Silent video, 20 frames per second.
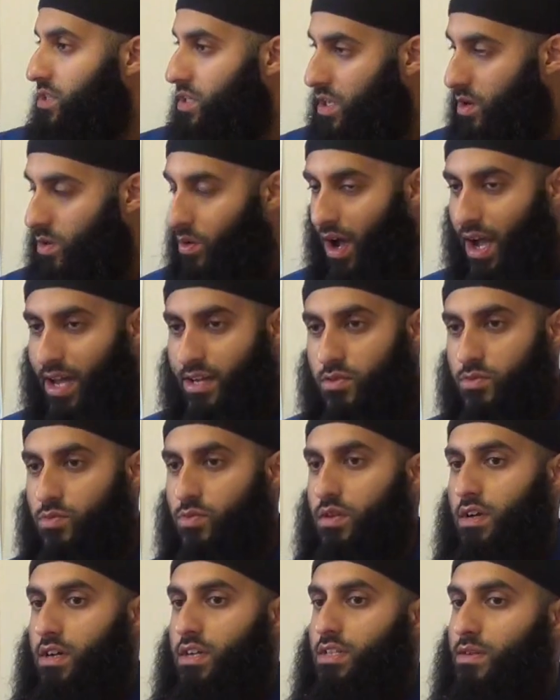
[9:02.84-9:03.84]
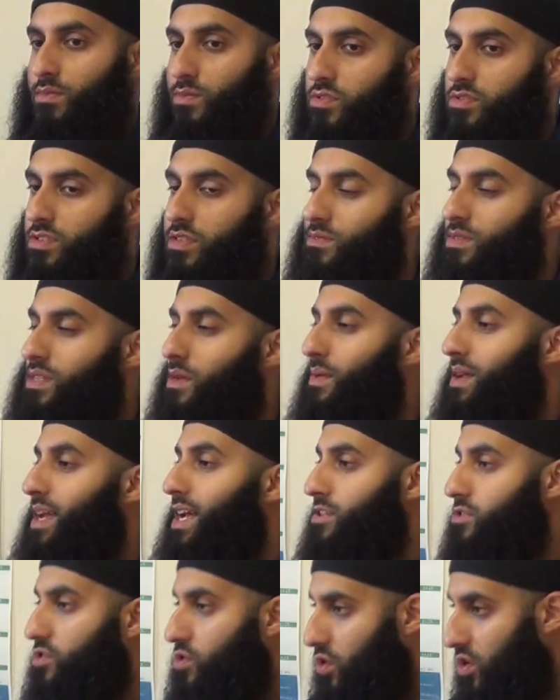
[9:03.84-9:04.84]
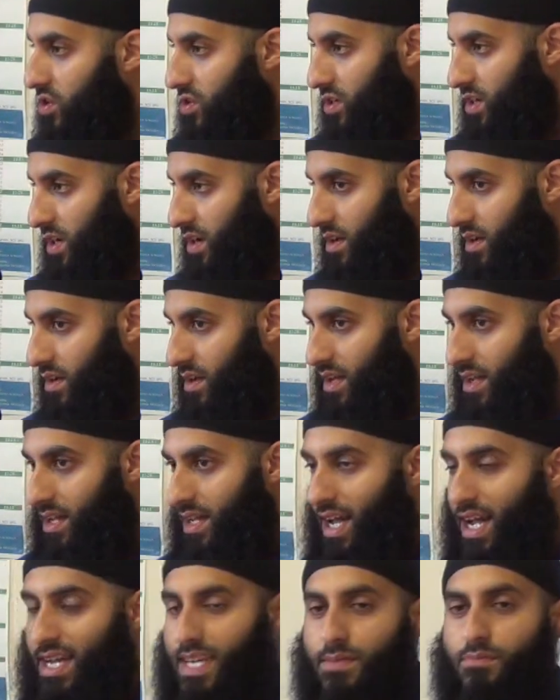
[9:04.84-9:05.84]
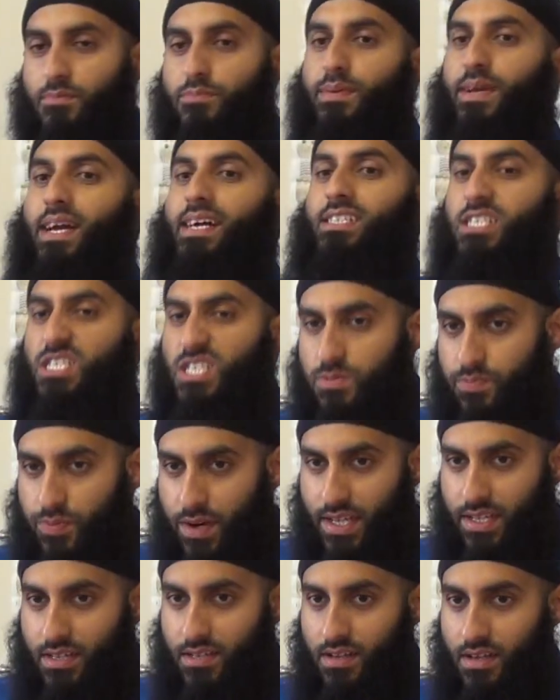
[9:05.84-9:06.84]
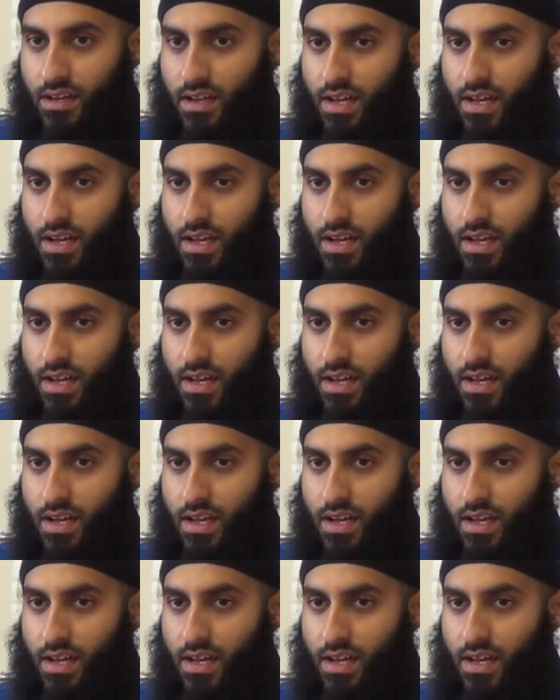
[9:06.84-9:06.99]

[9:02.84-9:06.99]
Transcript: anhu, the Muslims they began to conquer and they began to spread.